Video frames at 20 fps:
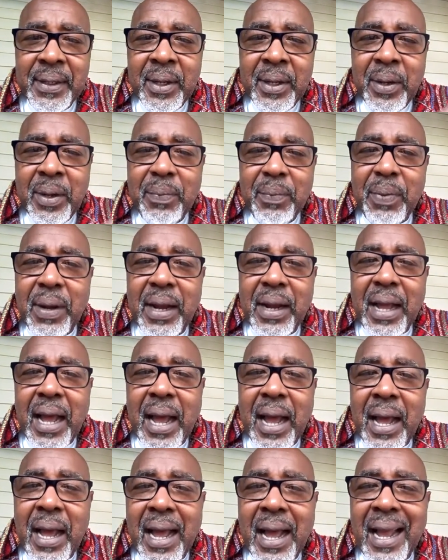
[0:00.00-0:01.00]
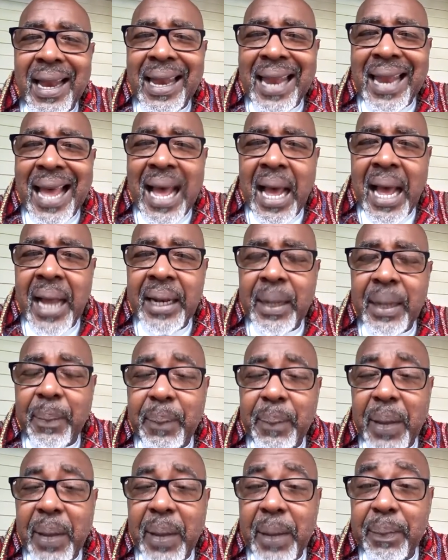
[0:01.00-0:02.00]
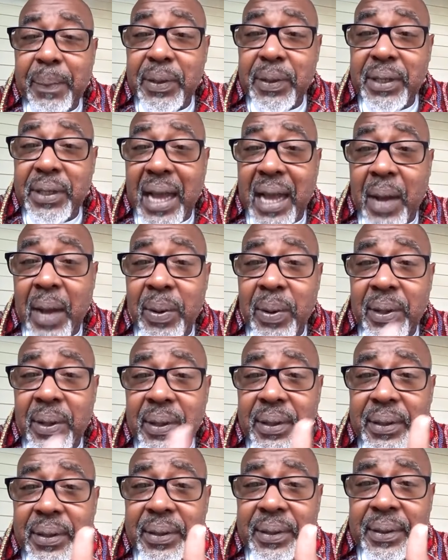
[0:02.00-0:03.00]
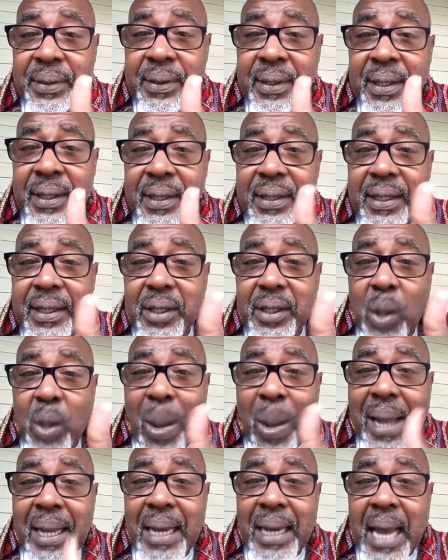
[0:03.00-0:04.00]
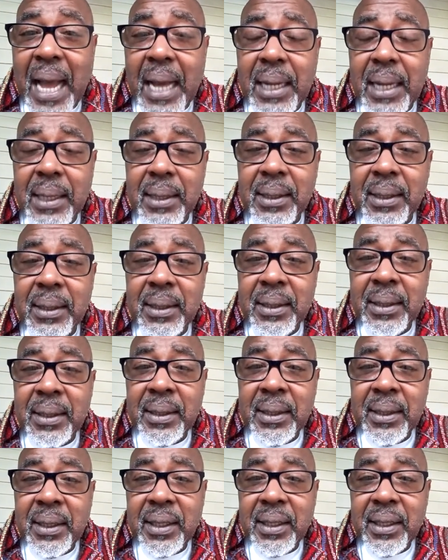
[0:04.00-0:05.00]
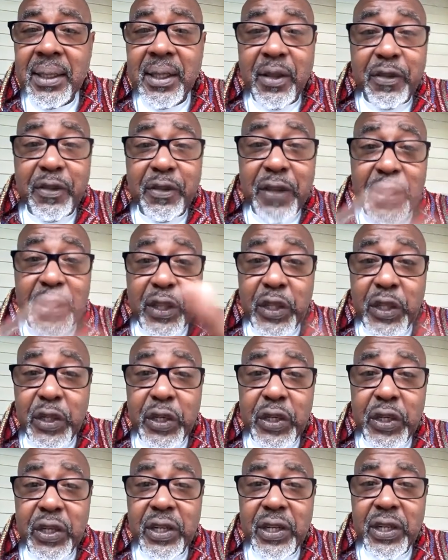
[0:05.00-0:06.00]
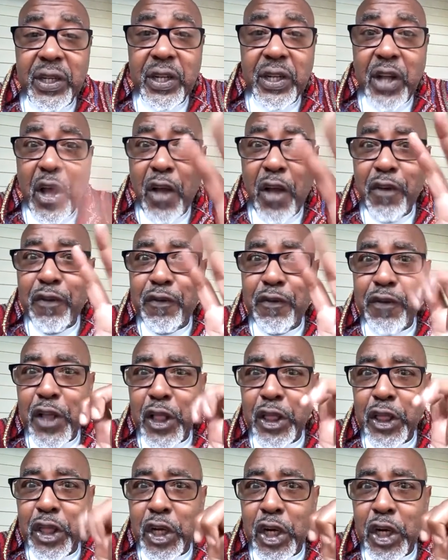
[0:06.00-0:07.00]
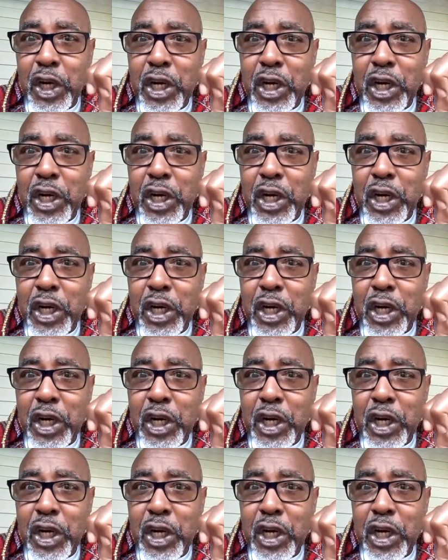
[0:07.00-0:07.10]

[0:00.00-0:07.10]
But I align the paper towel, the toalla, the filter,